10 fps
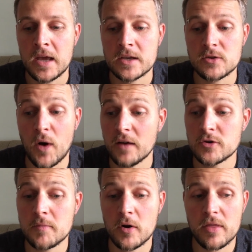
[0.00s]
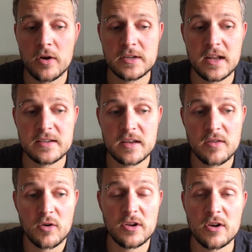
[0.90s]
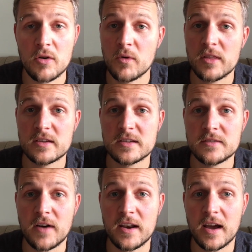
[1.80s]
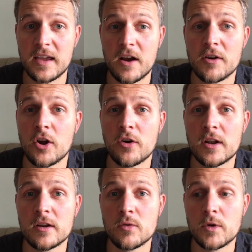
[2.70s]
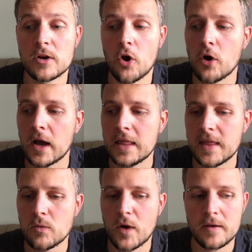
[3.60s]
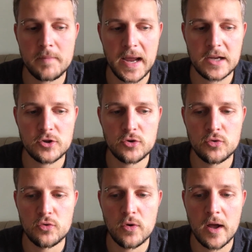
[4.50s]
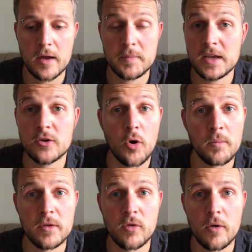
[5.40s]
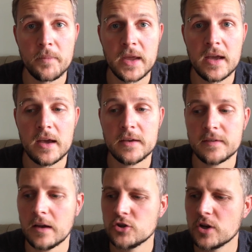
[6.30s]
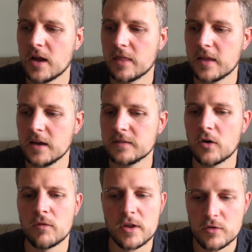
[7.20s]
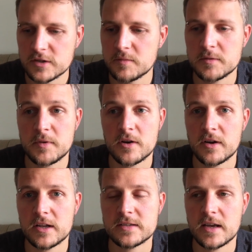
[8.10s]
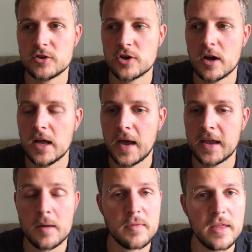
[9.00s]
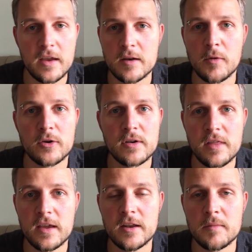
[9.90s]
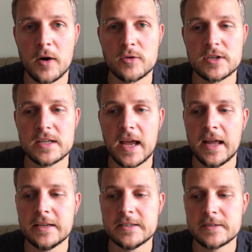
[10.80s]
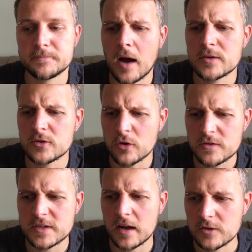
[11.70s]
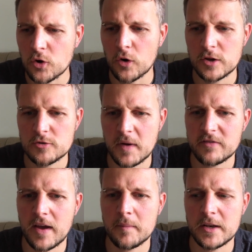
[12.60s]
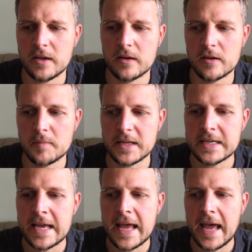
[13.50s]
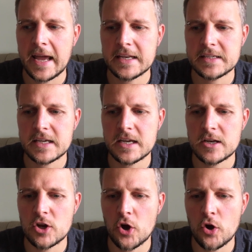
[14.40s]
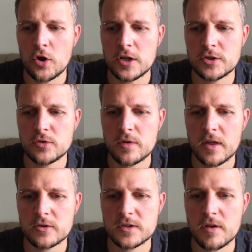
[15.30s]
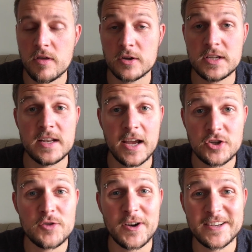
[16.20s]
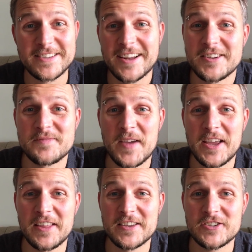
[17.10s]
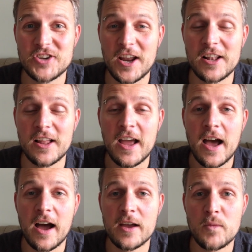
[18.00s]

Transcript: So after about 30 days, I thought, you know what, this is fun. I carried on a little bit longer and then went back to being an omnivore as such. And I guess over the Christmas period, etc., I kept thinking about it. And I sort of started talking to my family a little bit. And in early 2013, actually when I started making this channel, I